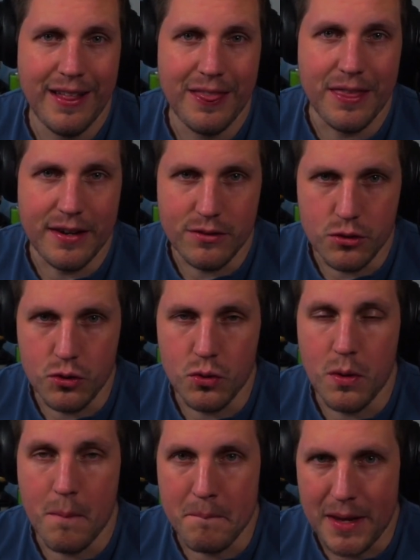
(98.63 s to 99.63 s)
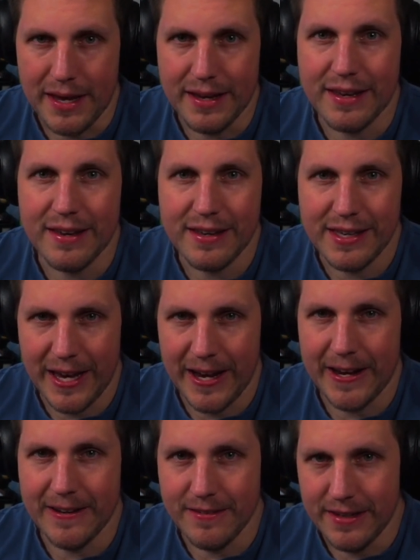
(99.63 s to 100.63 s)
than to make
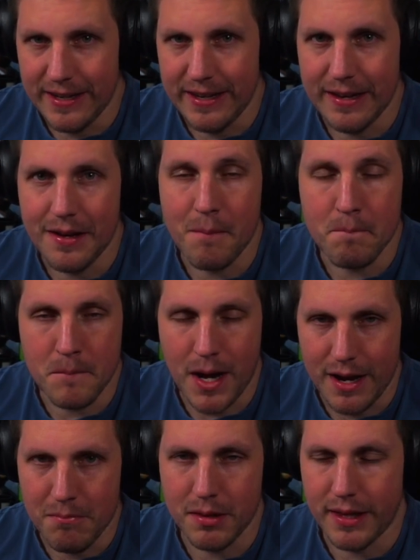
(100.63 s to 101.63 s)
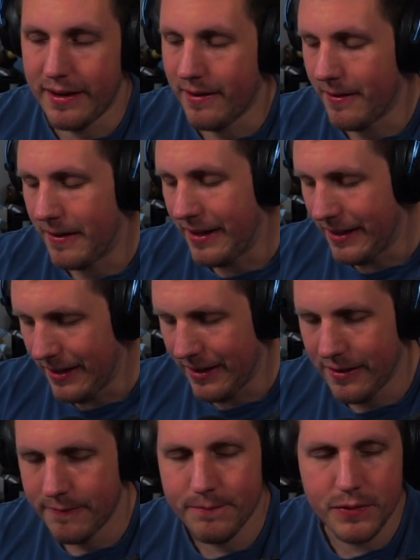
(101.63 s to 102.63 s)
KD my player in
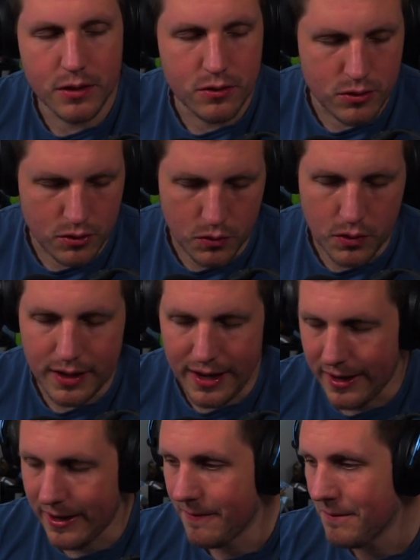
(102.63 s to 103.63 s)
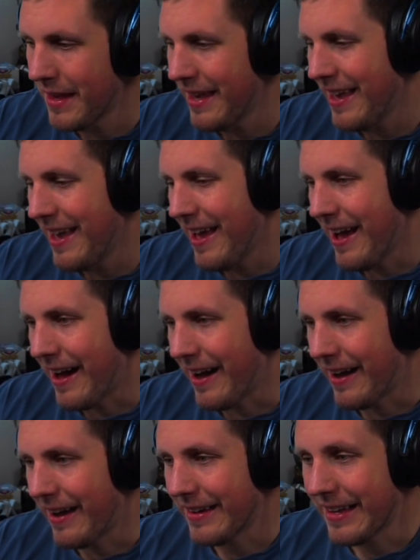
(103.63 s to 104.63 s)
2K.
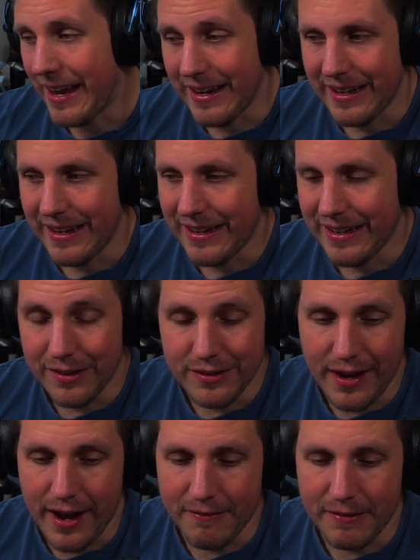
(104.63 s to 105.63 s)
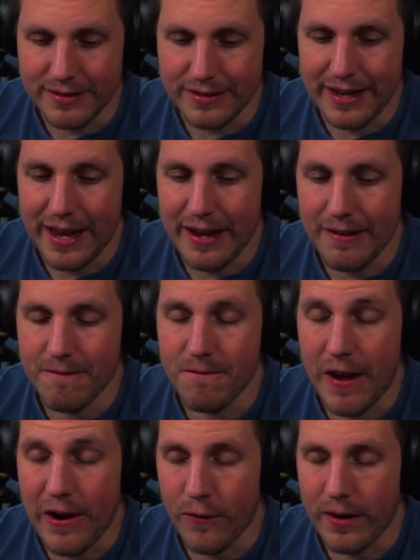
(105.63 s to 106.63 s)
KD is obviously a
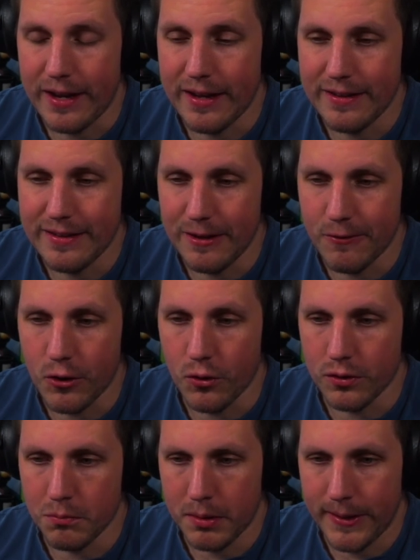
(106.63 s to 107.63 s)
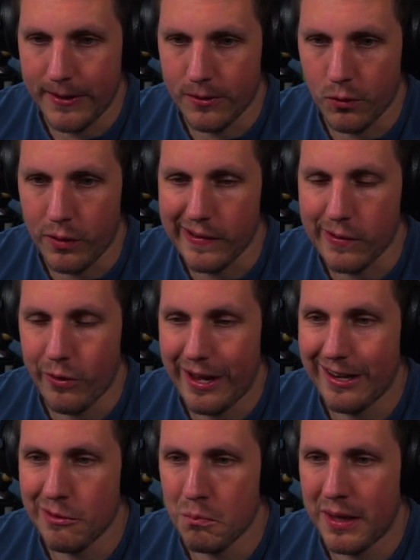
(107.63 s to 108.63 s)
very difficult player to
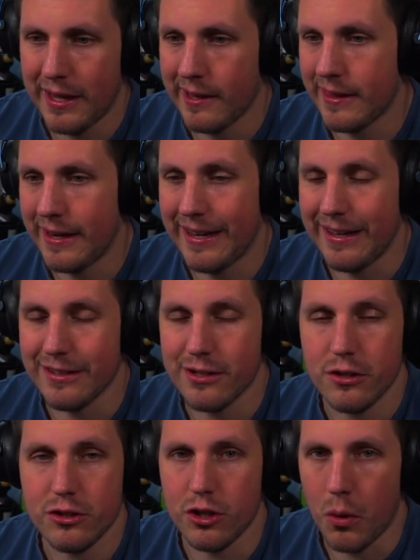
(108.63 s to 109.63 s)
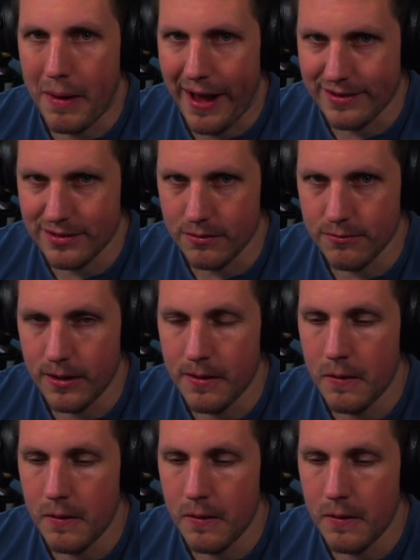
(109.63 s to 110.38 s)
recreate, being that he is so massive.